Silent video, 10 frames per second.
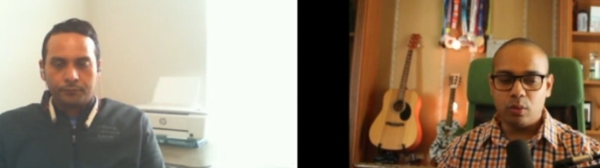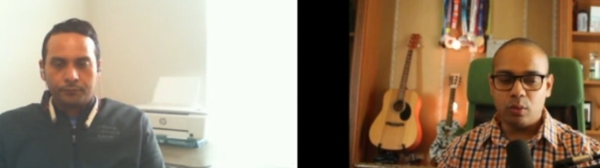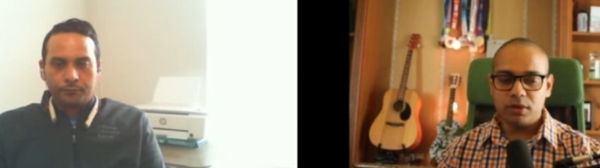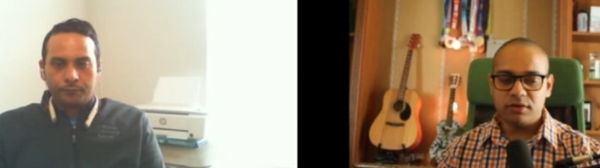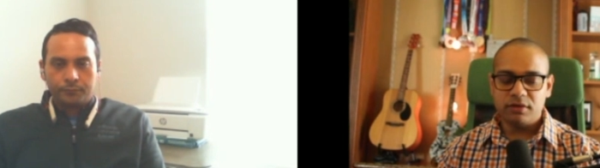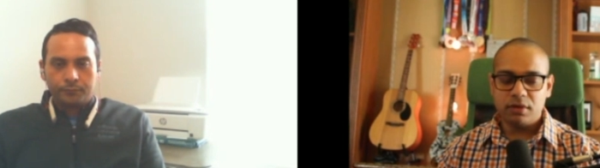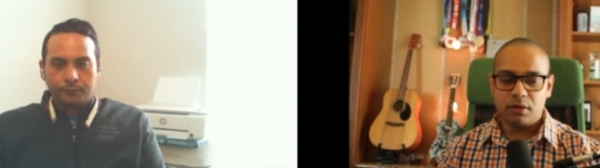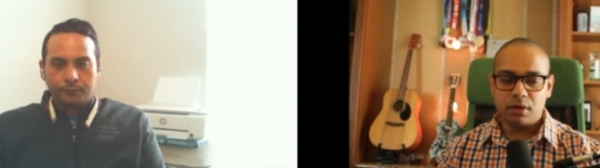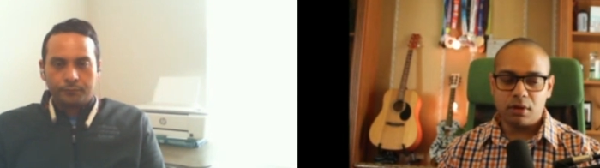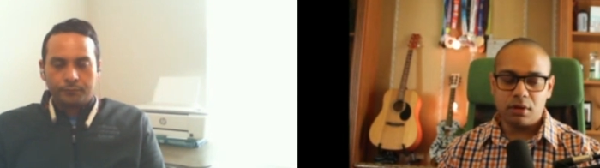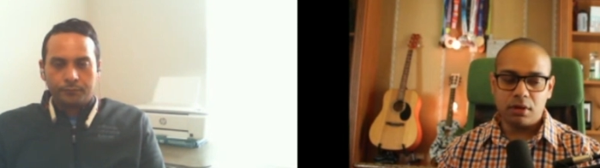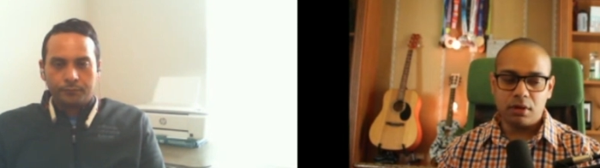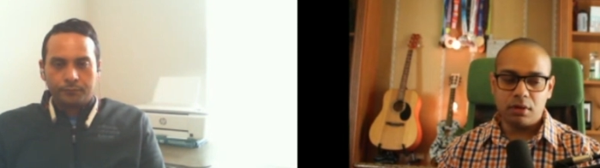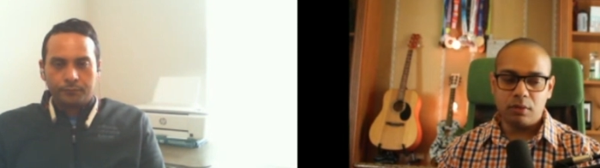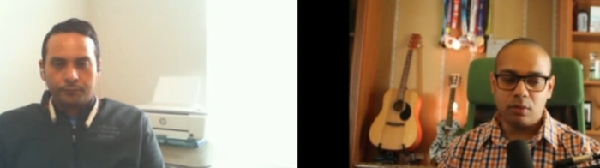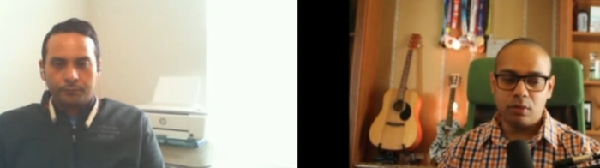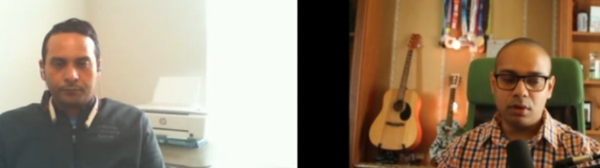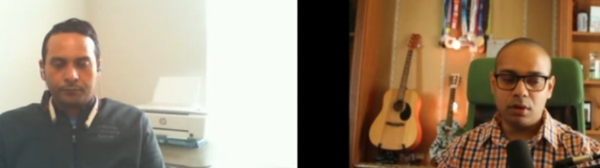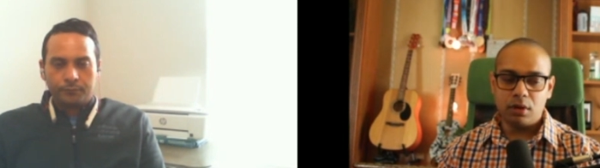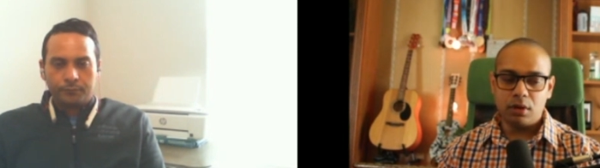Speaker 1: what's your? Uh,
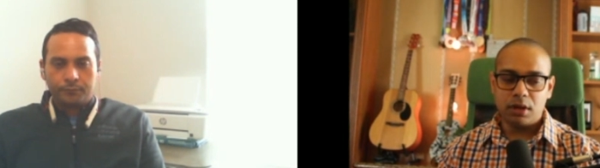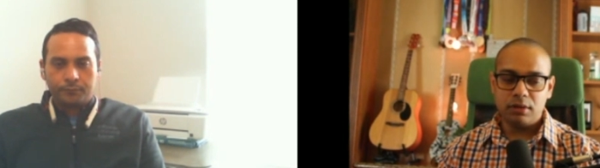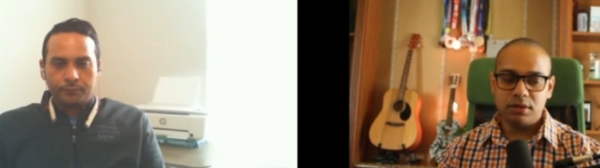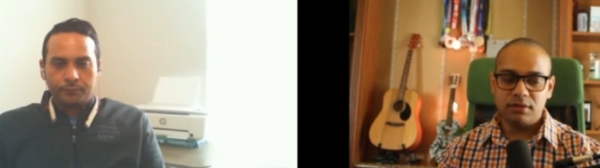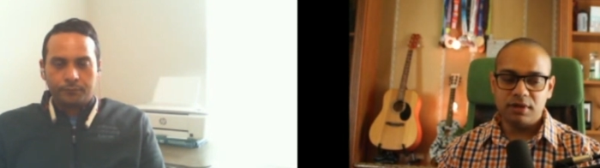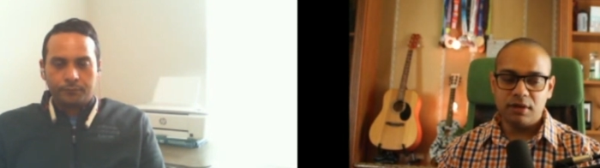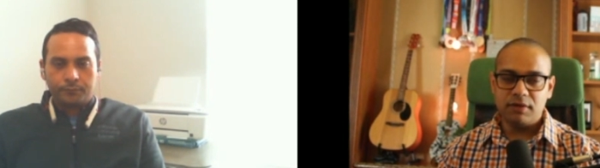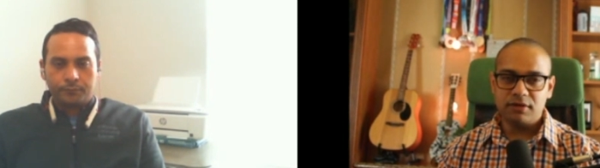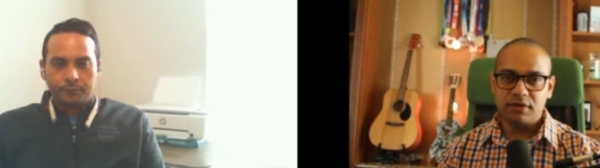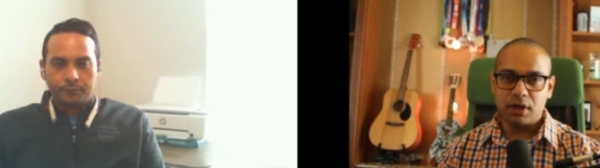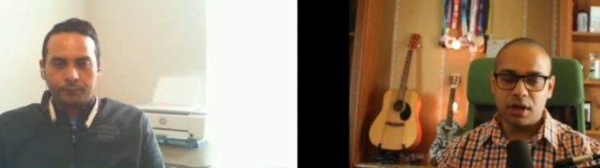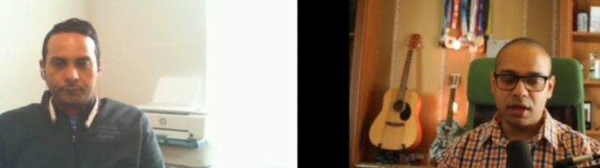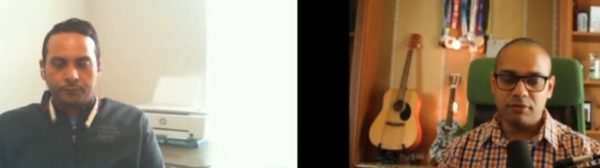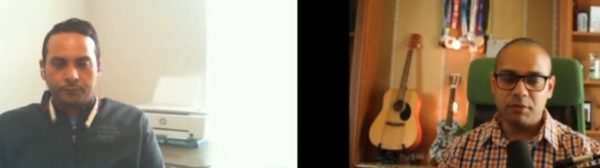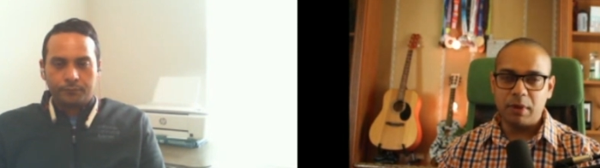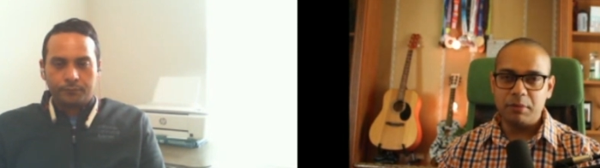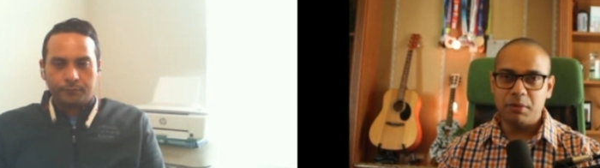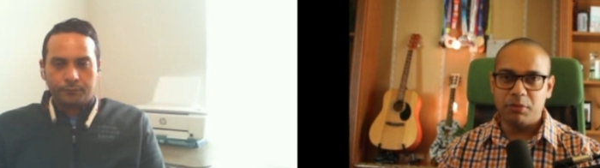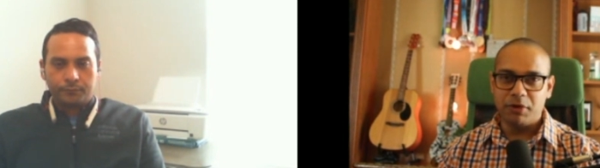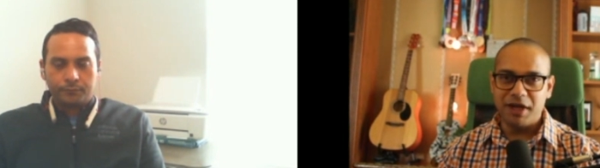can you just give us a kind of a, maybe a
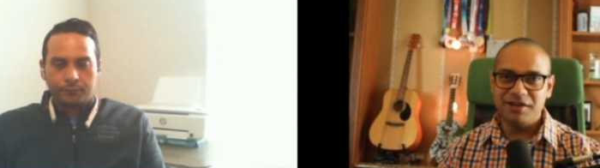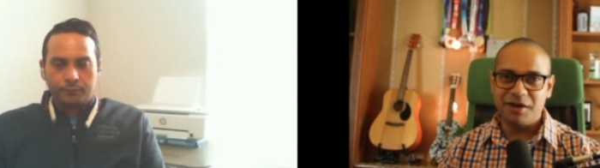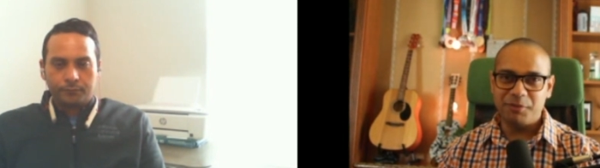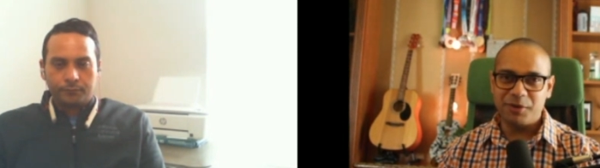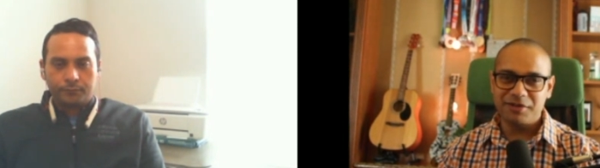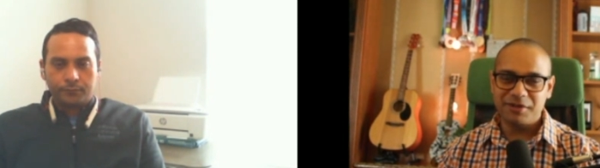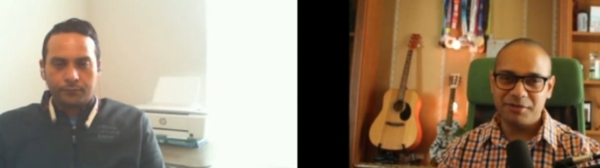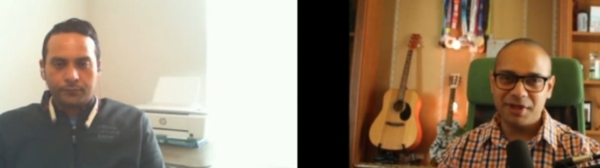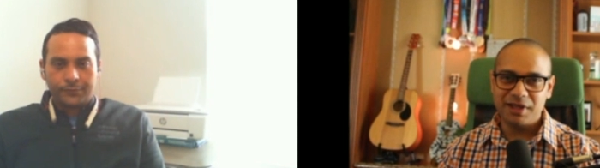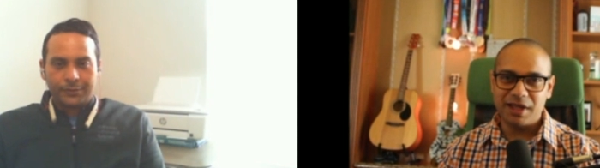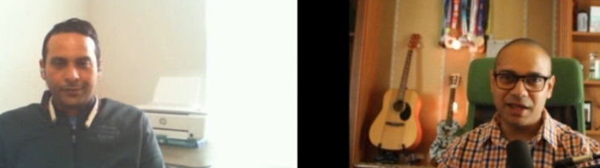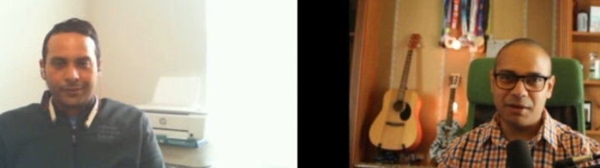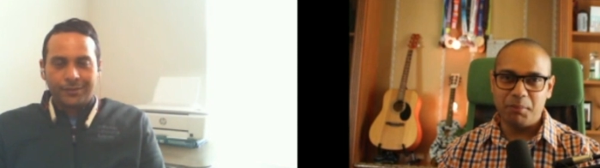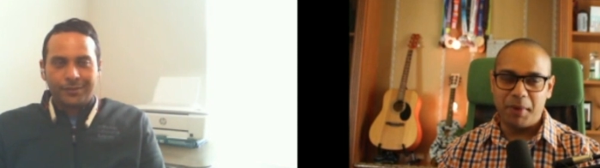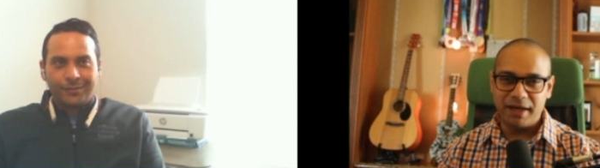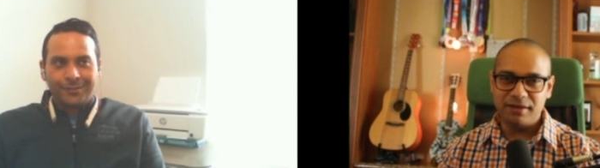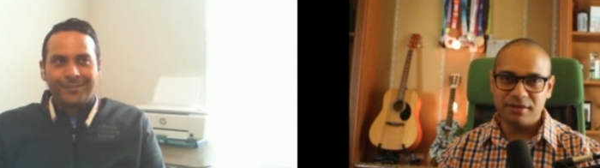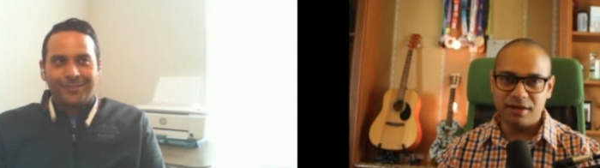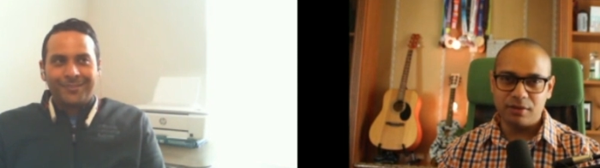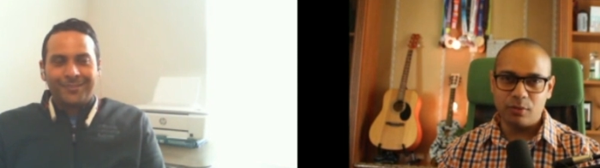brain dump or something like a
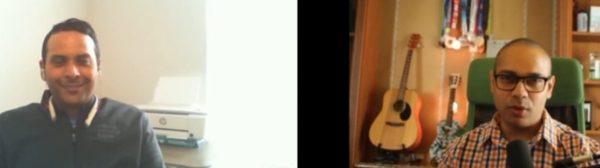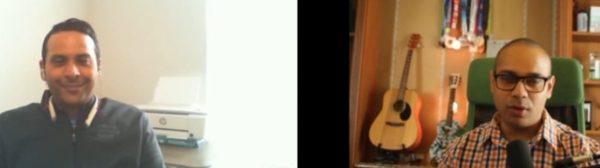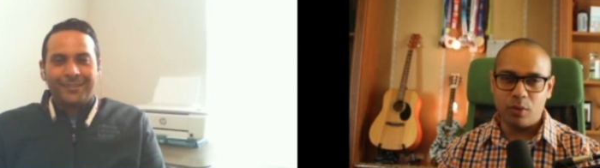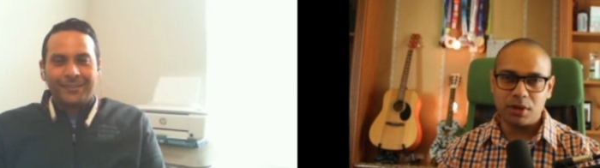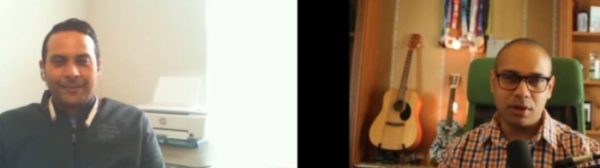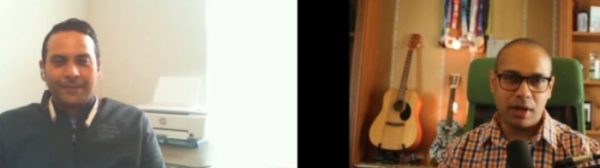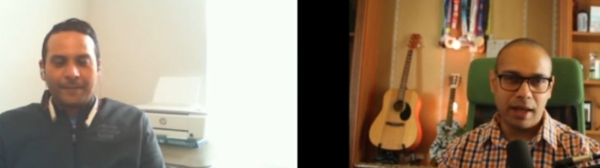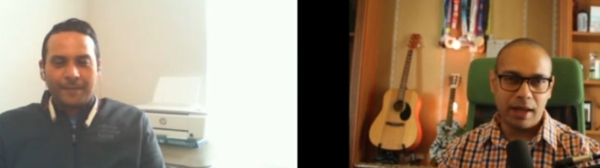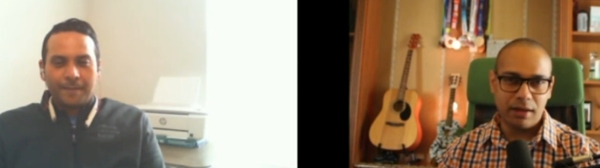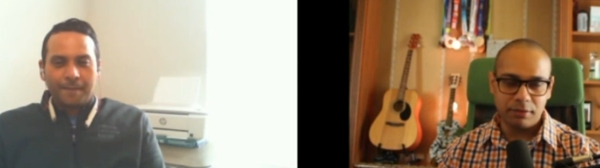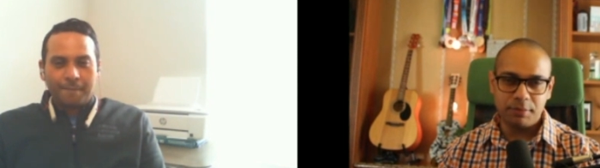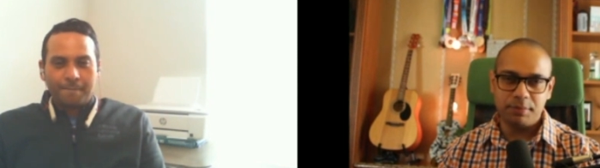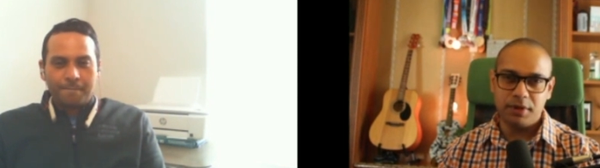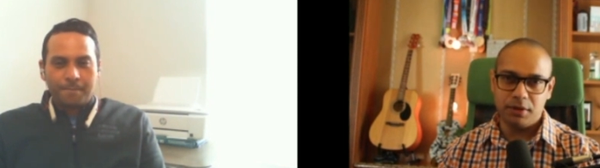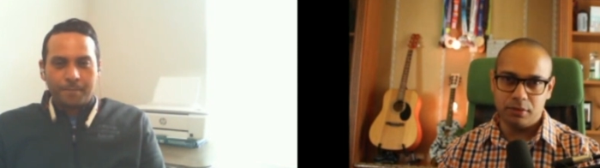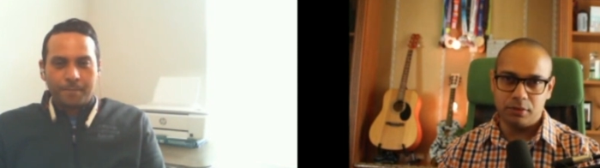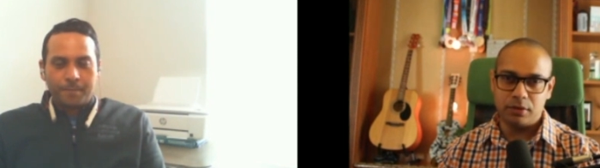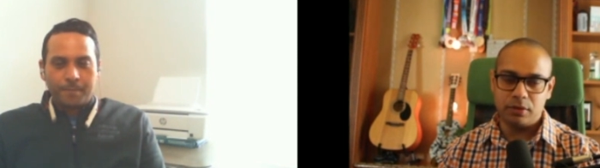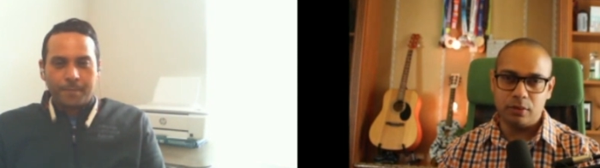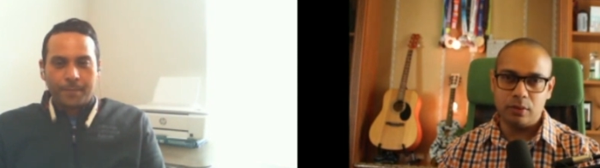mindset? What what helped you
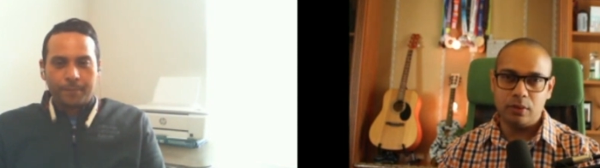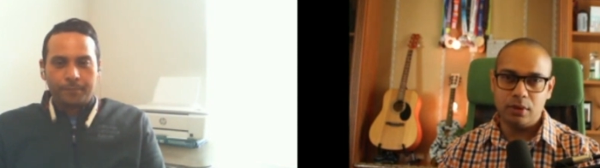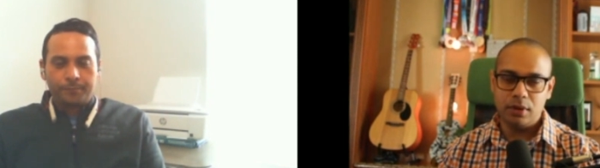to